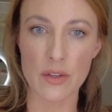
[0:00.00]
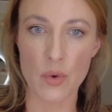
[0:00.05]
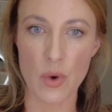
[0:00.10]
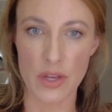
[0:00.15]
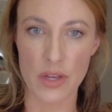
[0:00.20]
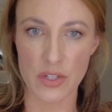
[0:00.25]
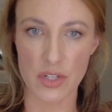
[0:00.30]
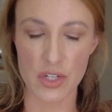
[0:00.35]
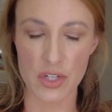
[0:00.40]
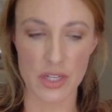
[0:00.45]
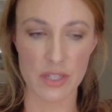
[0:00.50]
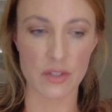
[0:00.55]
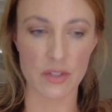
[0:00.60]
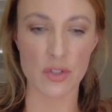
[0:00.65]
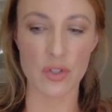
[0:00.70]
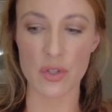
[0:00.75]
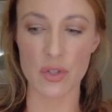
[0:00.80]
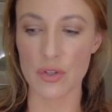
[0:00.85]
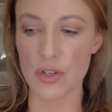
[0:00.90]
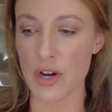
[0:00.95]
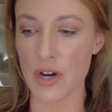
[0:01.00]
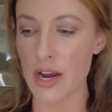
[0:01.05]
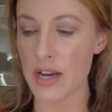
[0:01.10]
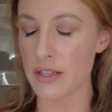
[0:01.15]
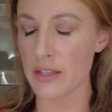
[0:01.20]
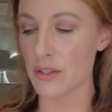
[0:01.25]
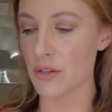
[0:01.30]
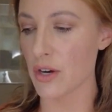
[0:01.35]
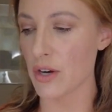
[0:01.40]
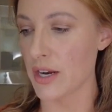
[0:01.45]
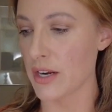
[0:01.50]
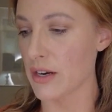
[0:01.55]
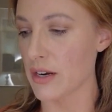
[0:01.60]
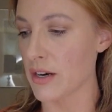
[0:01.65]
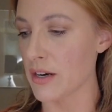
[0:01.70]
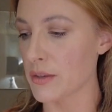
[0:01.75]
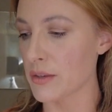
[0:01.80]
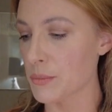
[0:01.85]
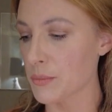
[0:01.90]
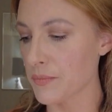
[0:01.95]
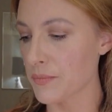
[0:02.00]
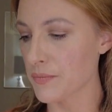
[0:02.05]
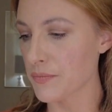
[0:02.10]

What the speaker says: questions to your 8th grader,